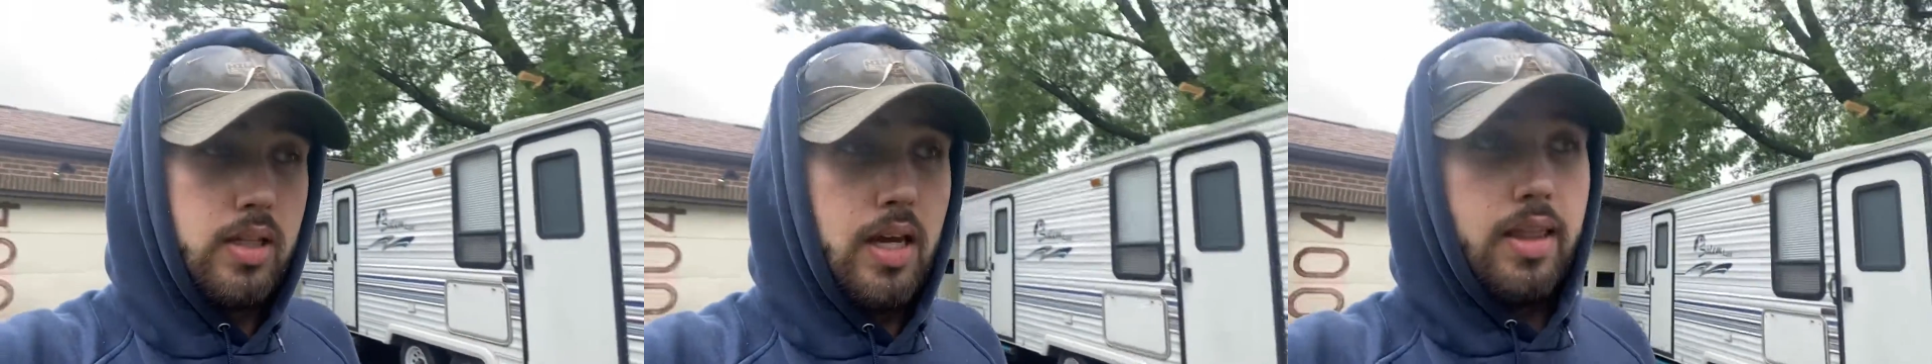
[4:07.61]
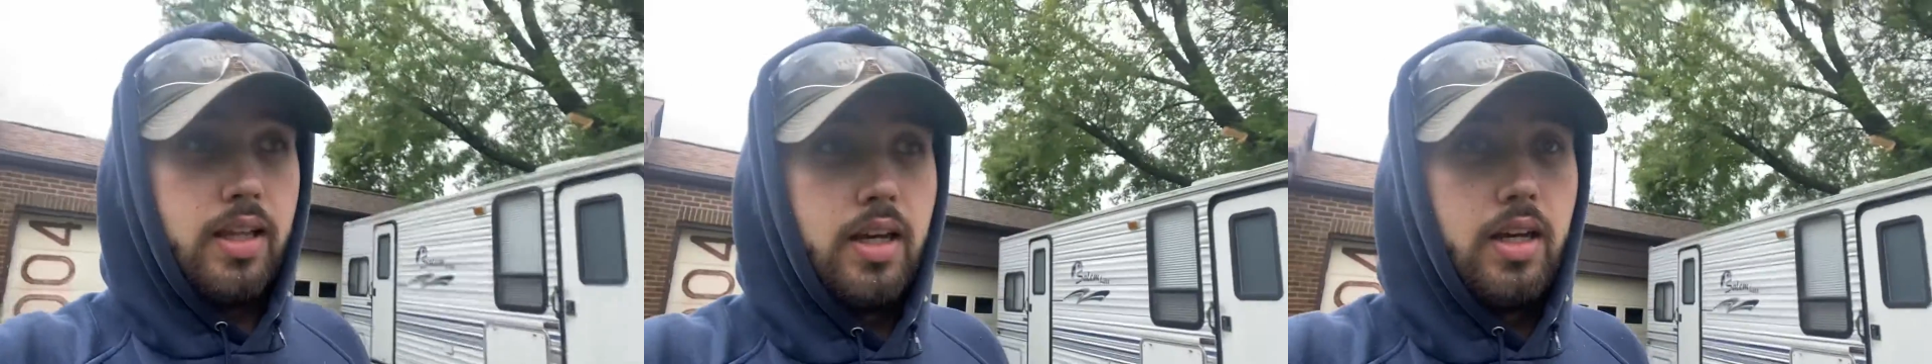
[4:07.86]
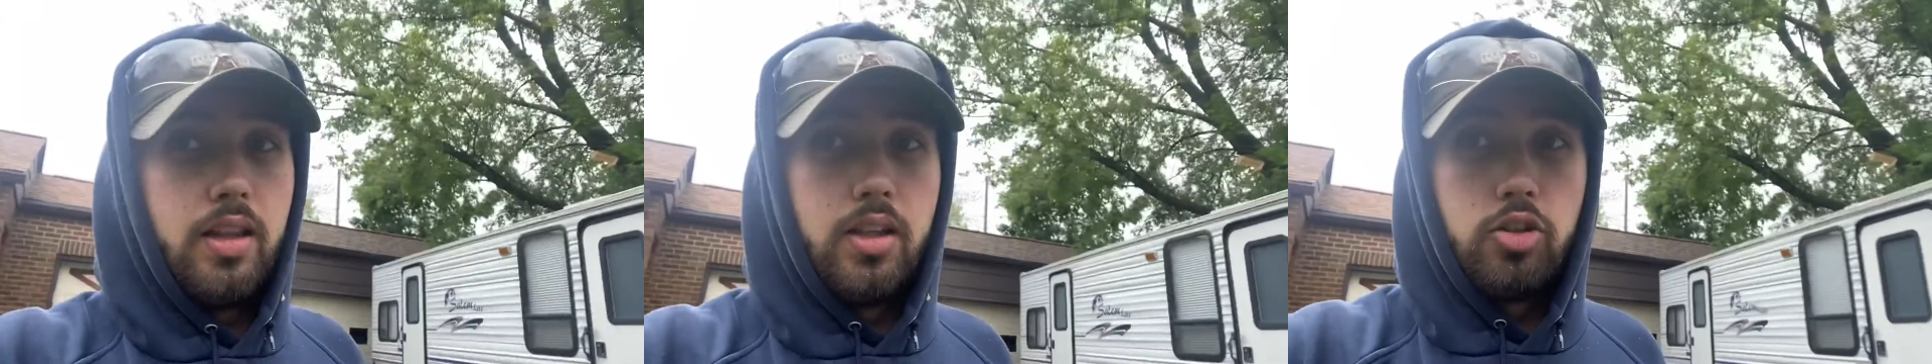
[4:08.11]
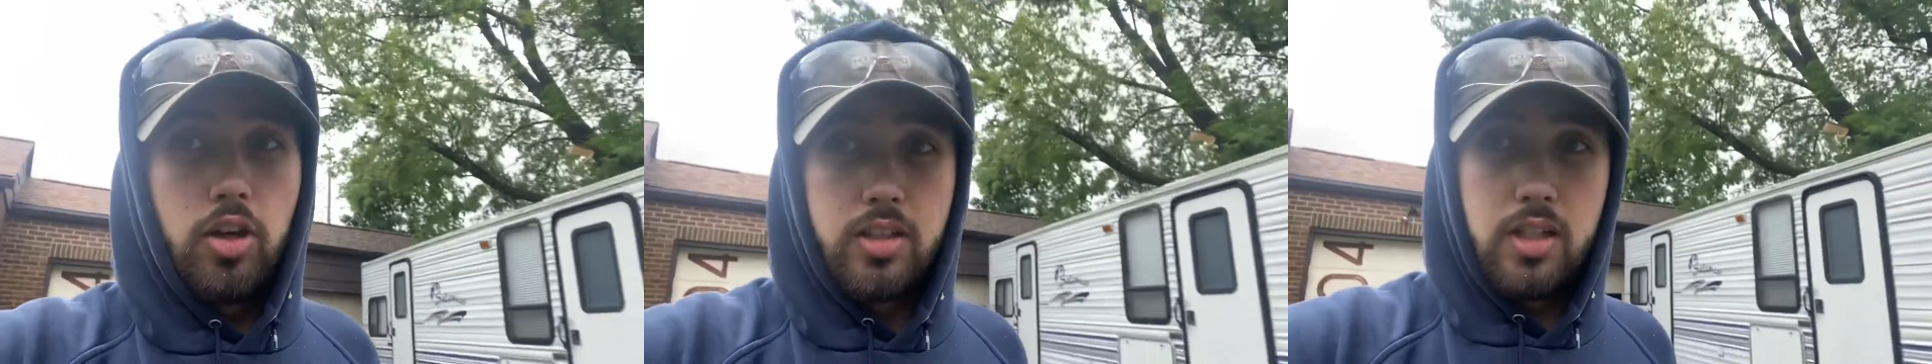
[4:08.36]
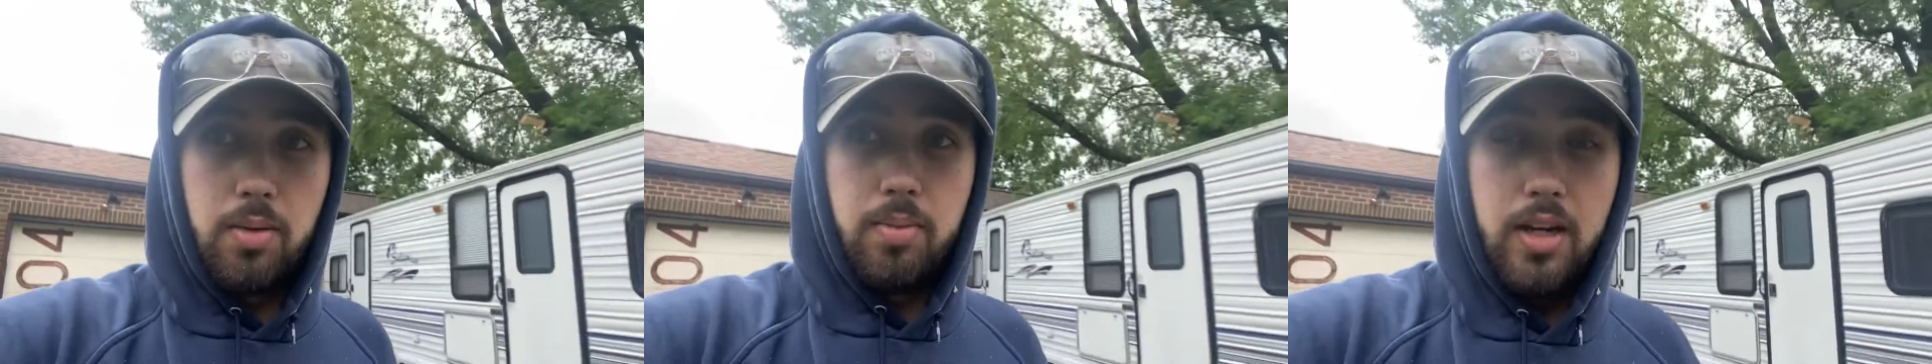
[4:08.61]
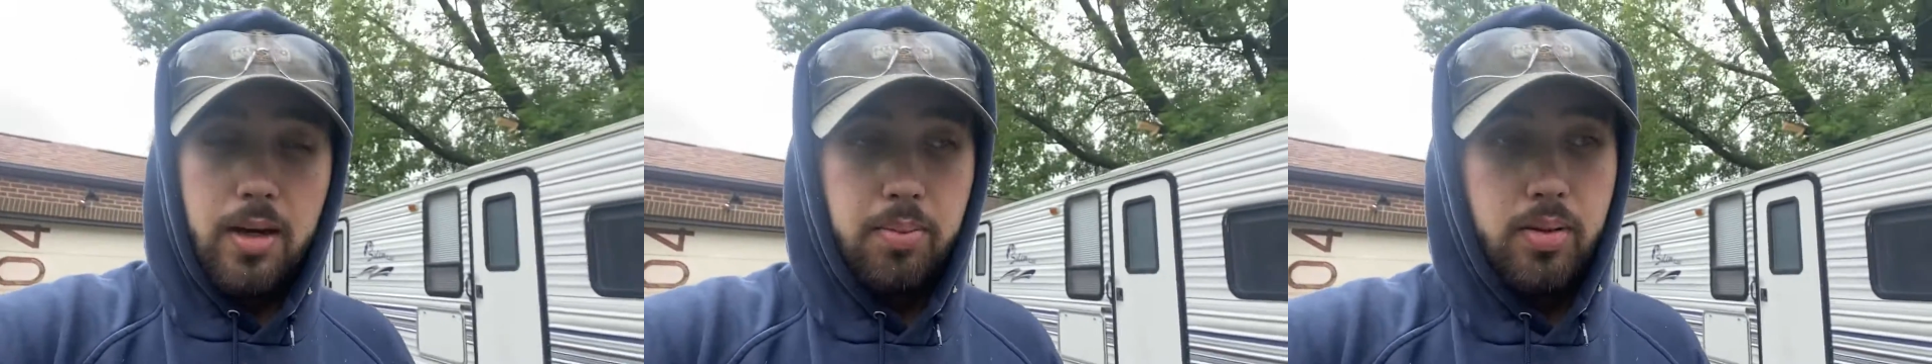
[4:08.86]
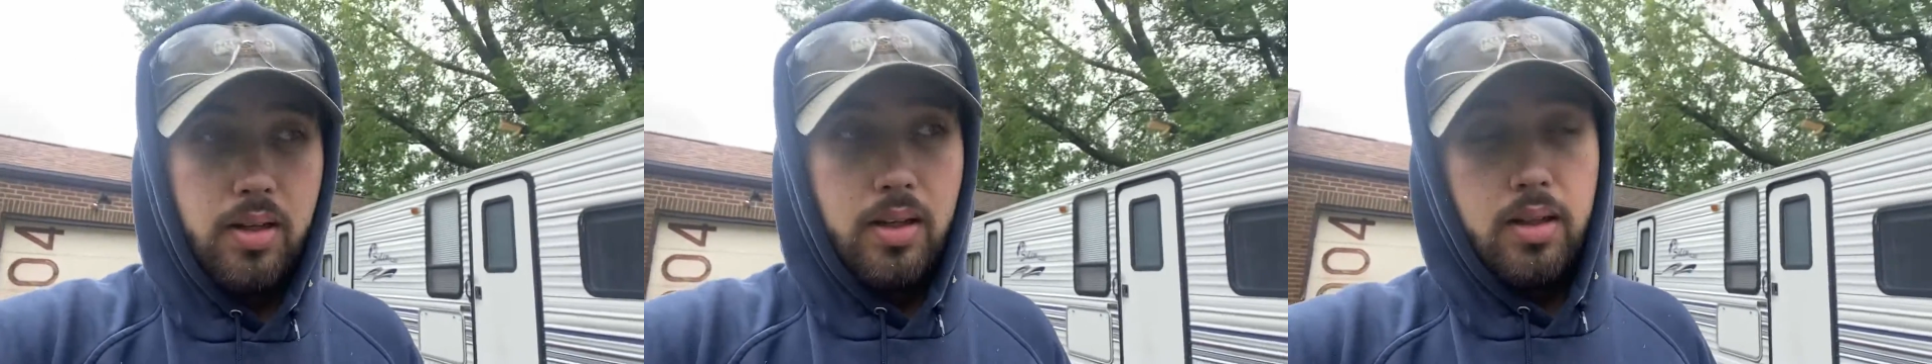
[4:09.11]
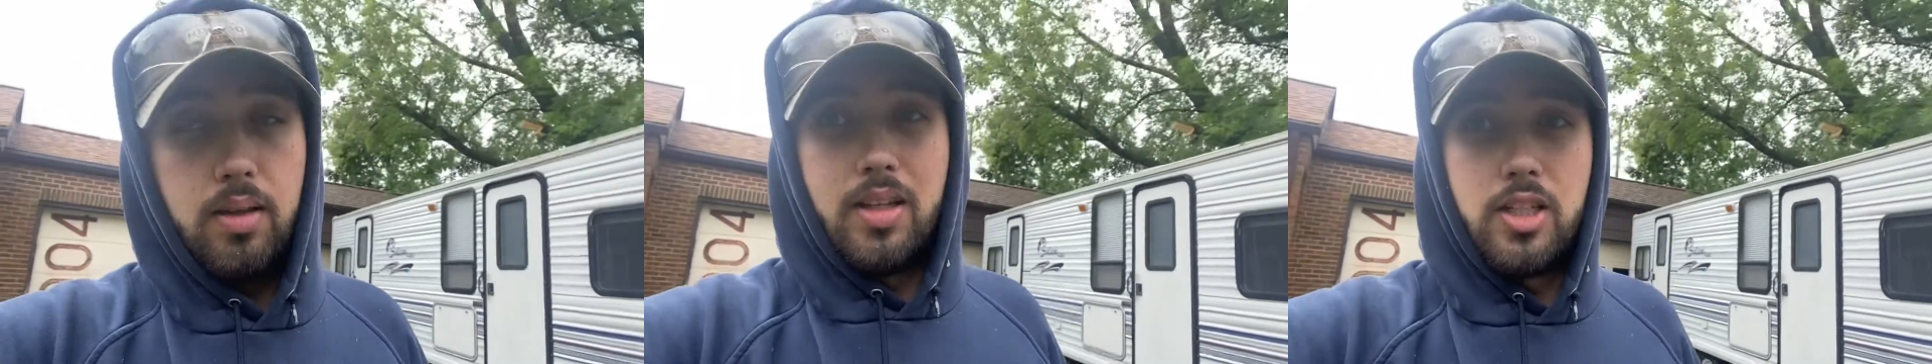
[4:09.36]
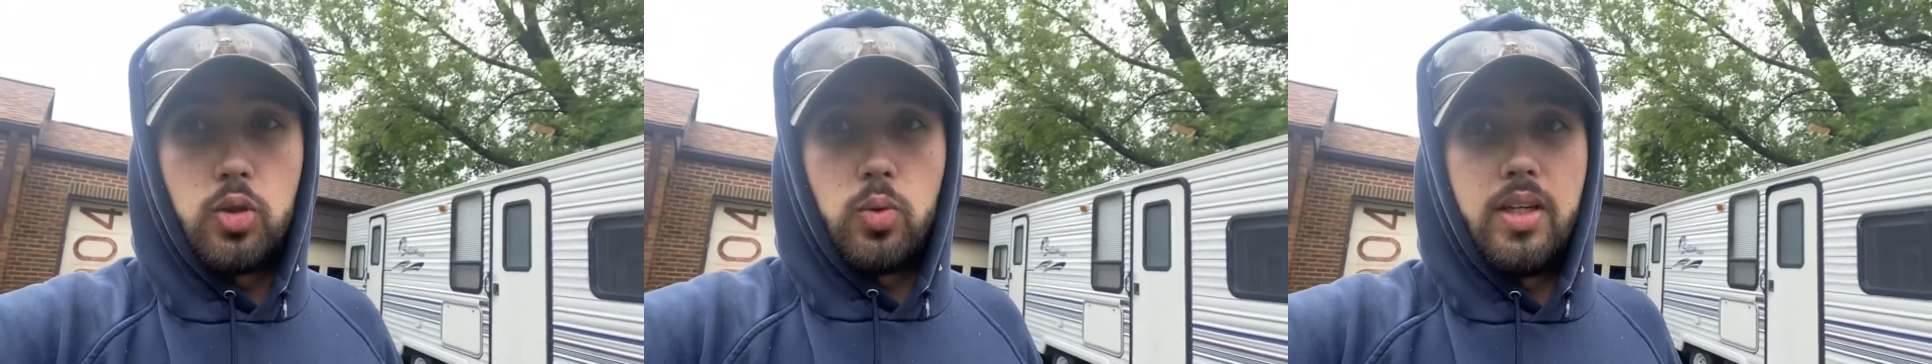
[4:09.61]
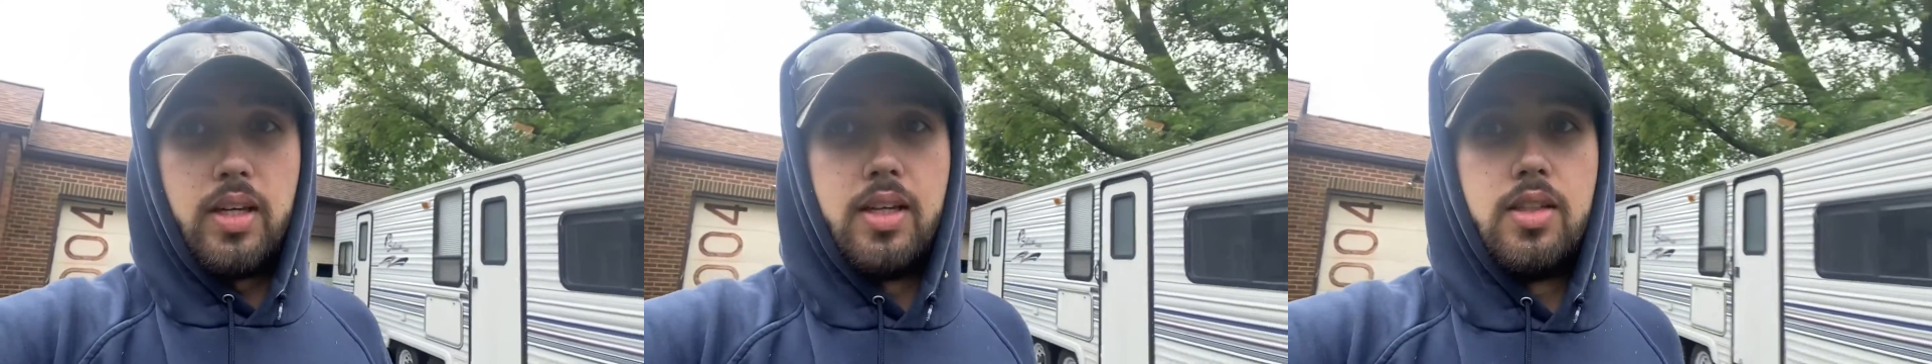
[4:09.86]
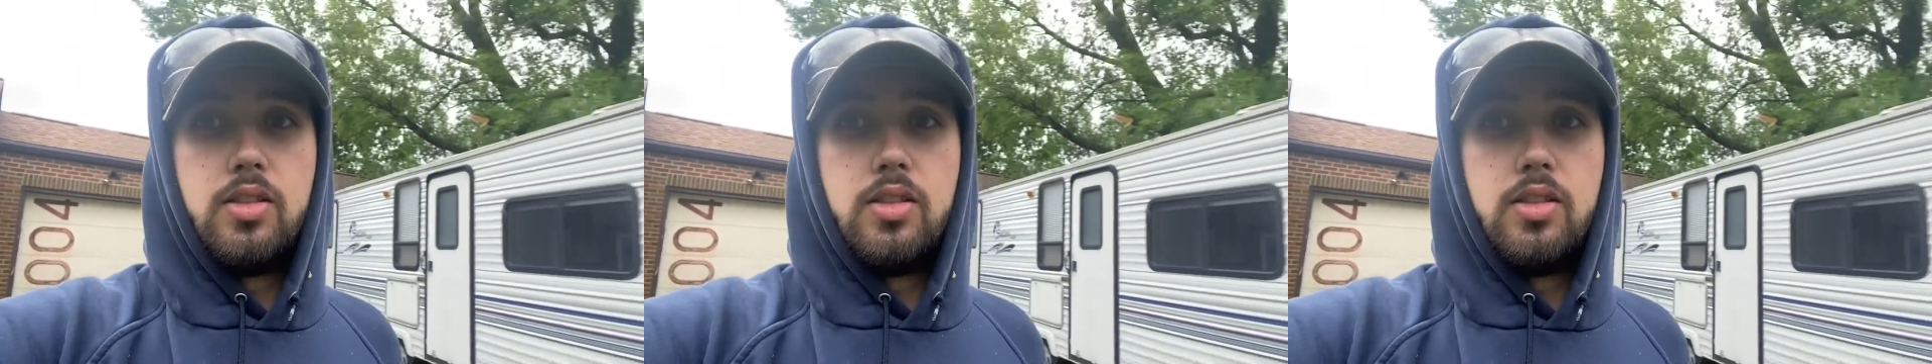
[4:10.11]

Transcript: and then the truck's coming up this weekend.